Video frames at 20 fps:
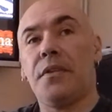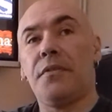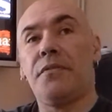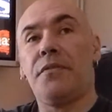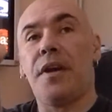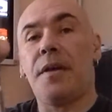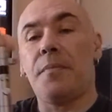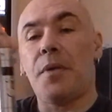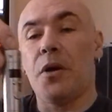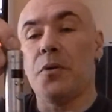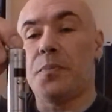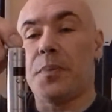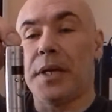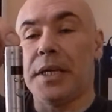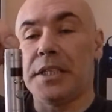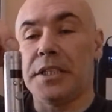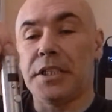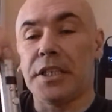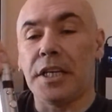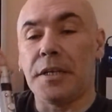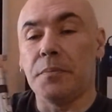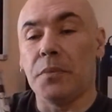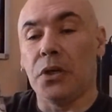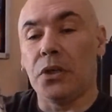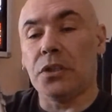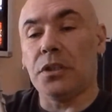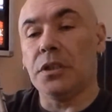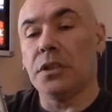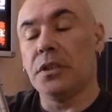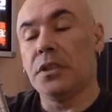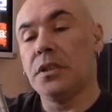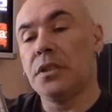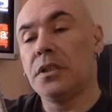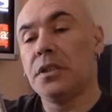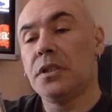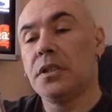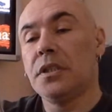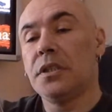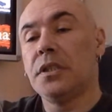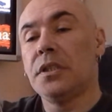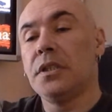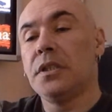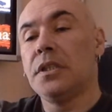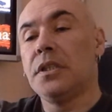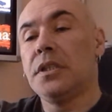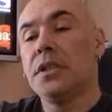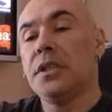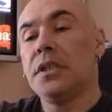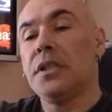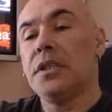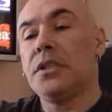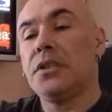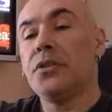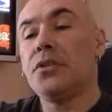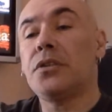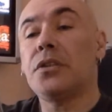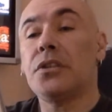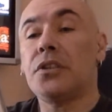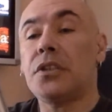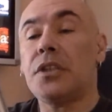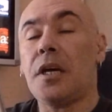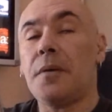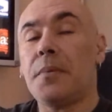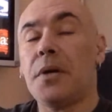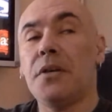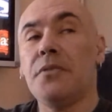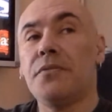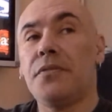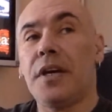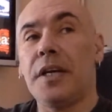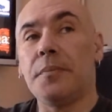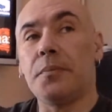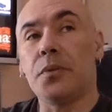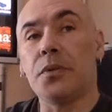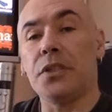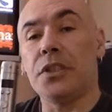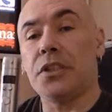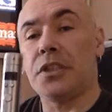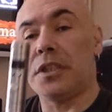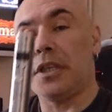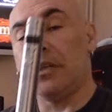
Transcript: VAMO PT mod. You can sub-ohm vape on this.